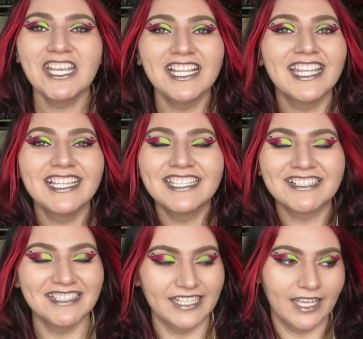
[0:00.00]
Shit, like,
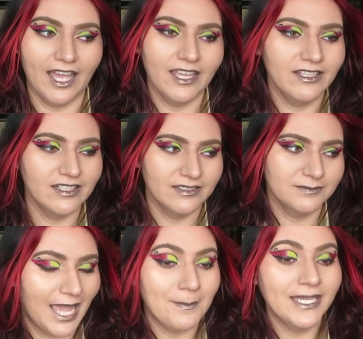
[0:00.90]
literally, I
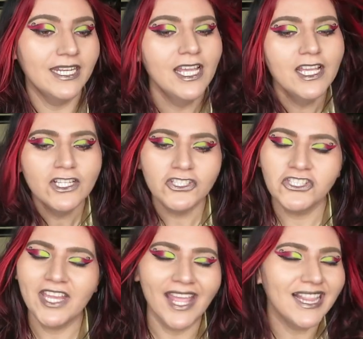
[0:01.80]
mean,
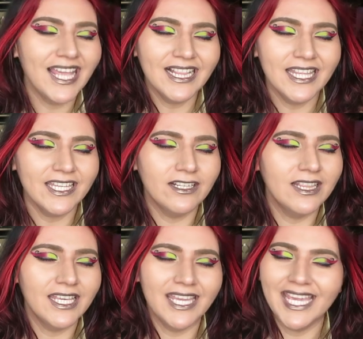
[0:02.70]
shit, like,
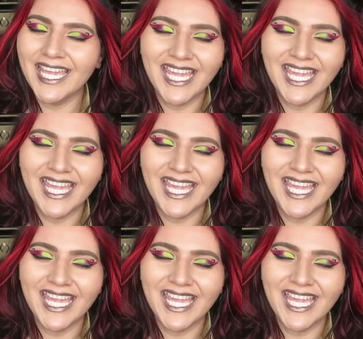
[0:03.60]
literally.